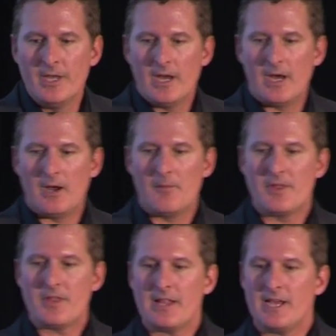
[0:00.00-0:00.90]

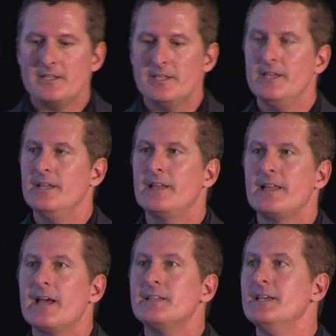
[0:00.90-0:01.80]
And they like to
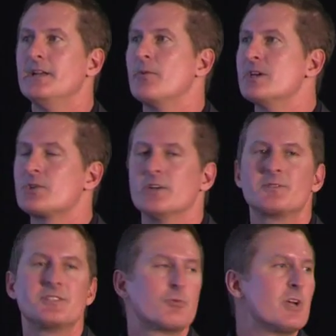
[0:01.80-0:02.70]
eat at restaurants
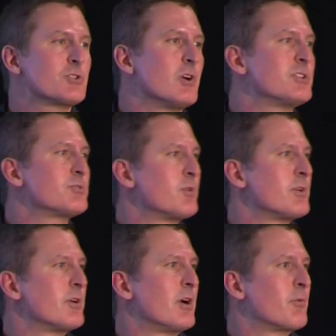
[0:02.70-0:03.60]
because restaurants
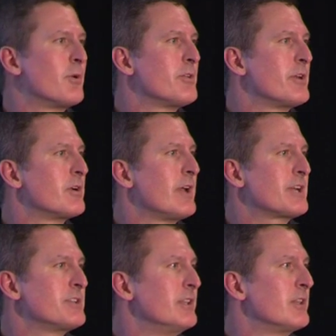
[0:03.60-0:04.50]
are where they're
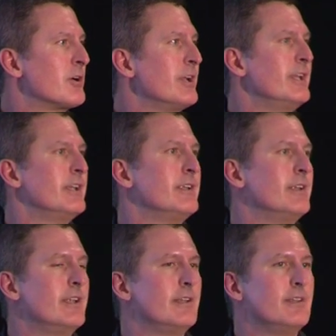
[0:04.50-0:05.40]
actually learning and
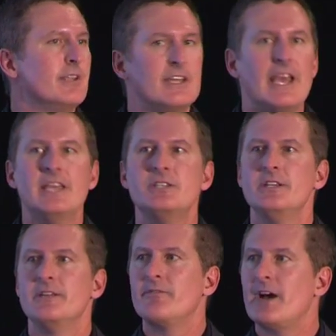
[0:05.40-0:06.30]

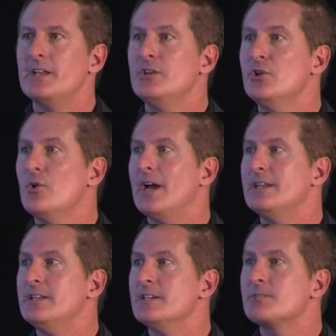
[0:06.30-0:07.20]
engaging and finding new
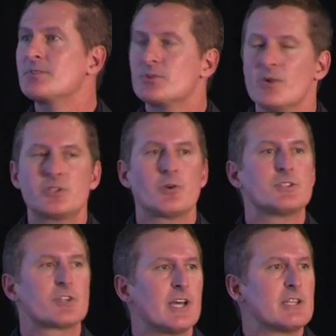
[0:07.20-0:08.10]
ideas, because
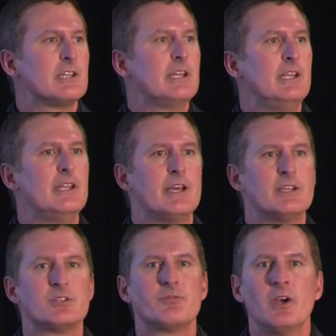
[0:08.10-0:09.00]
restaurants are kind of the leading
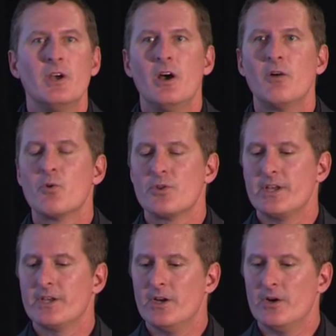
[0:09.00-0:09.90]
edge of where
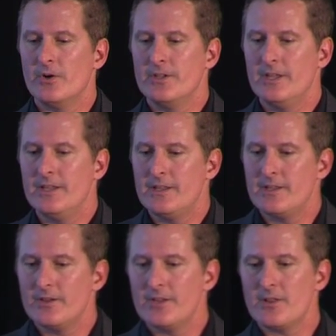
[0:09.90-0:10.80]
they go. And
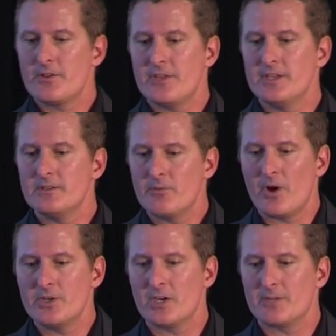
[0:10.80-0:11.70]
then the other thing that we
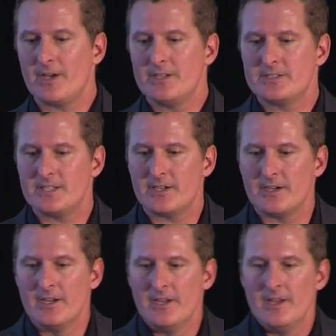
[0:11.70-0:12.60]
already talked about is that they're